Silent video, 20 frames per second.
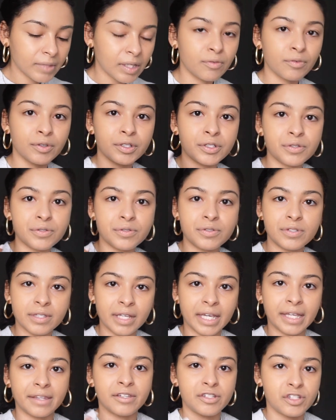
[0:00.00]
reduce
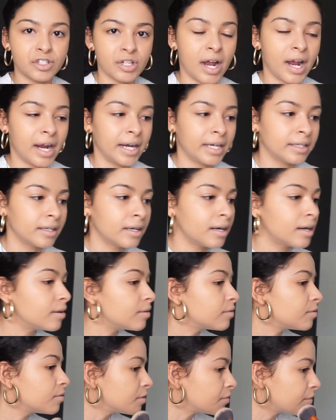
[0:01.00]
like the shine
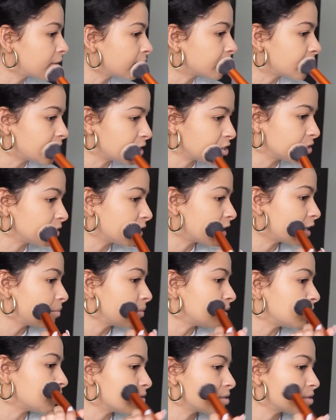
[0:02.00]
of the foundation that I've been